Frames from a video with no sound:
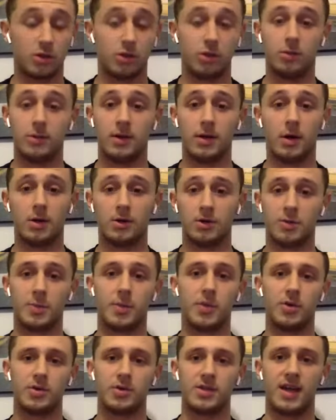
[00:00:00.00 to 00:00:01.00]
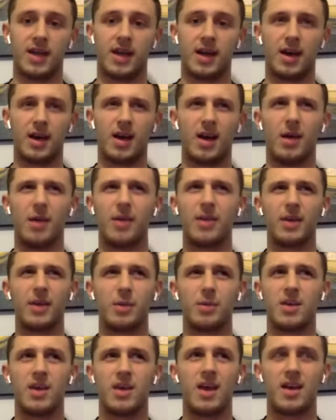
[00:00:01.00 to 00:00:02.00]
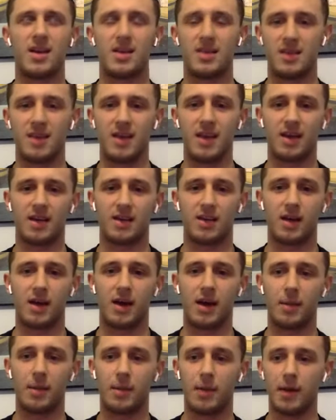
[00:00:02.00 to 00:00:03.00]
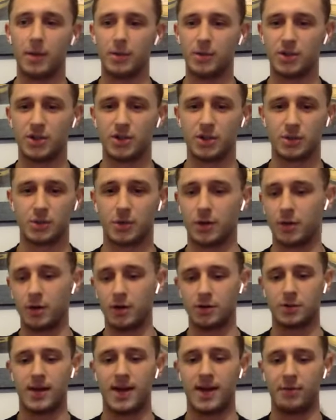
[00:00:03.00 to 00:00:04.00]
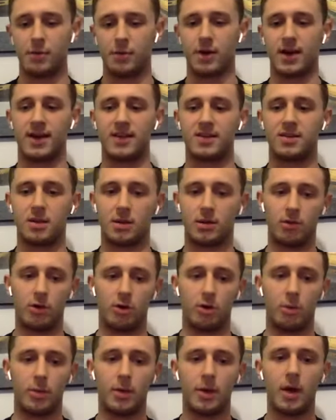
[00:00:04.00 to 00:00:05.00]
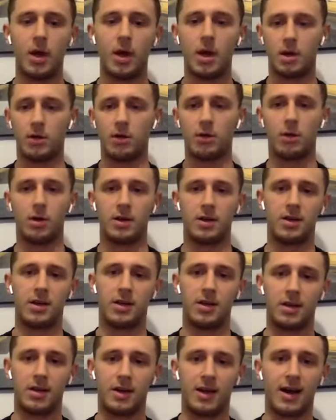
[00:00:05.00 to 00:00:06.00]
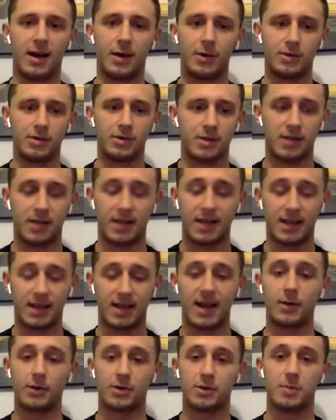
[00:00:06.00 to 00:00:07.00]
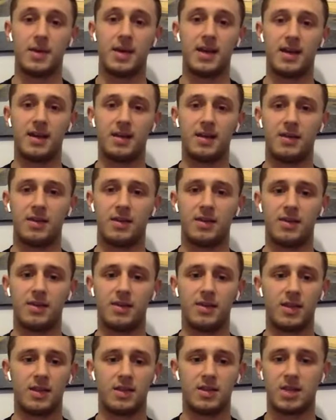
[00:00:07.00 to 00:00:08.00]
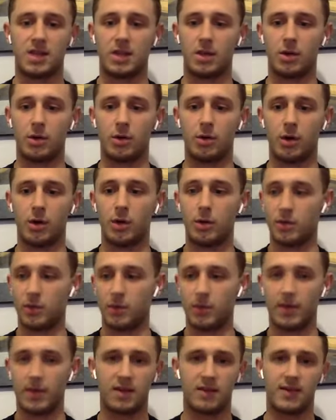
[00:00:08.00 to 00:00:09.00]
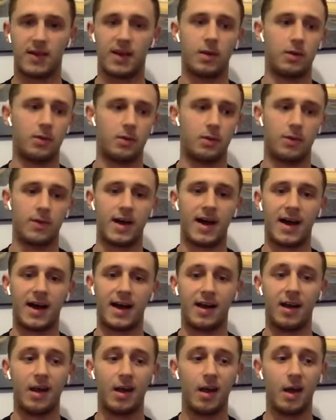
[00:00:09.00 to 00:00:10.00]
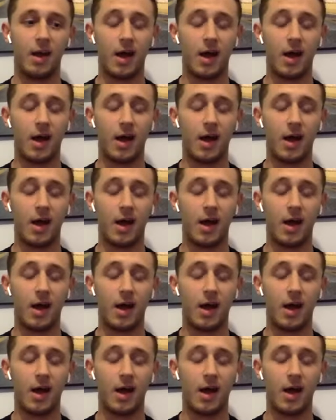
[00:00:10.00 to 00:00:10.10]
school on sports day. I think it was year 6, and it was just one of those where everyone gets in a group. You're all in your house, your house meetings, and they just say, who's doing this event, who's doing that, and